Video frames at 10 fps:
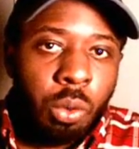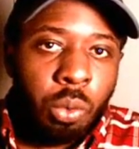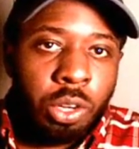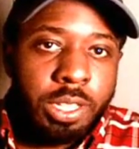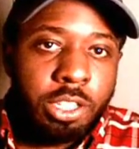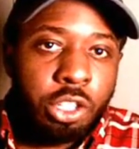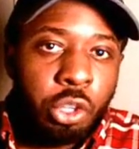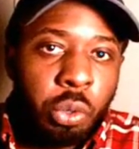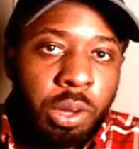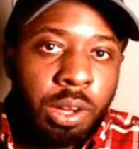We're going to listen
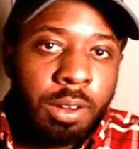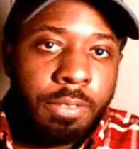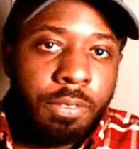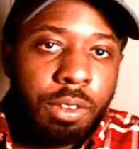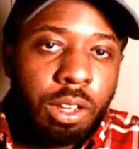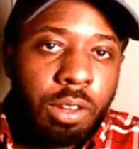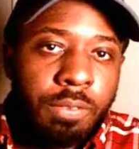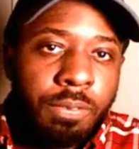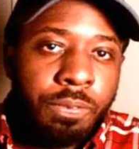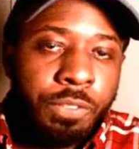to a
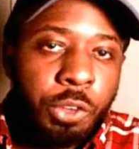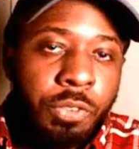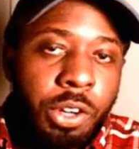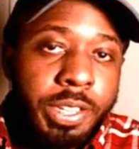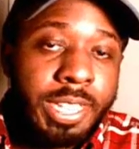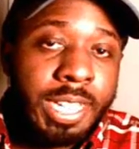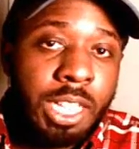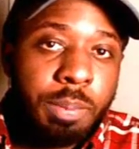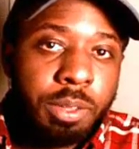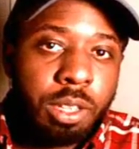few various
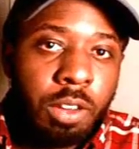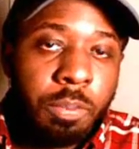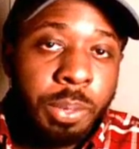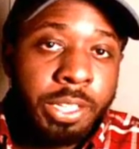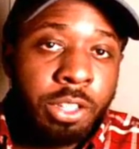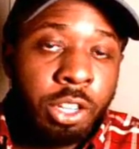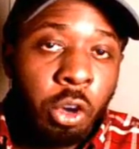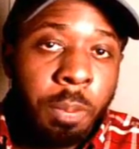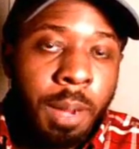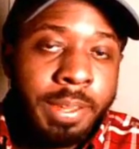clips of President
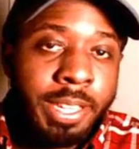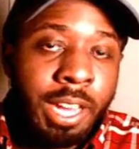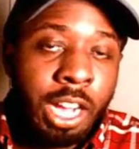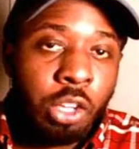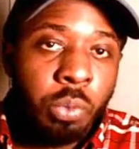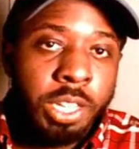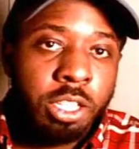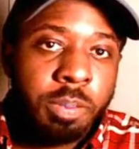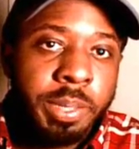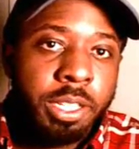Obama's
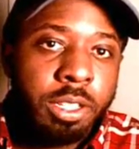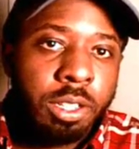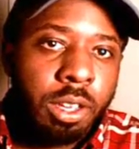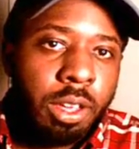inauguration speech.